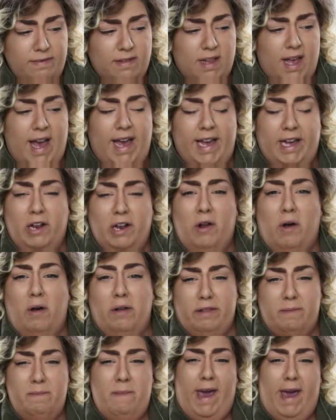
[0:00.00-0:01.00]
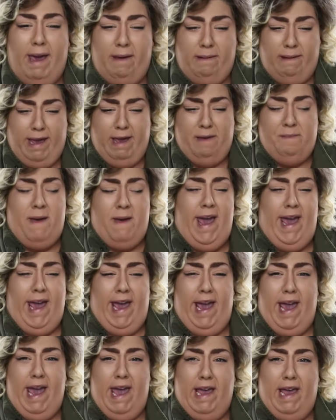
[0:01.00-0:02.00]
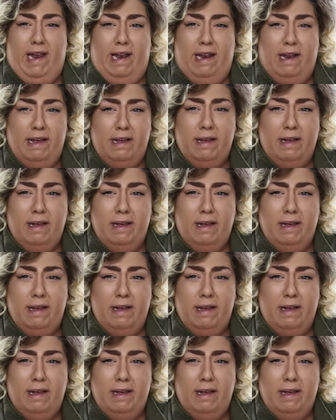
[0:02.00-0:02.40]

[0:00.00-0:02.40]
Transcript: I can hold the baby in my hand.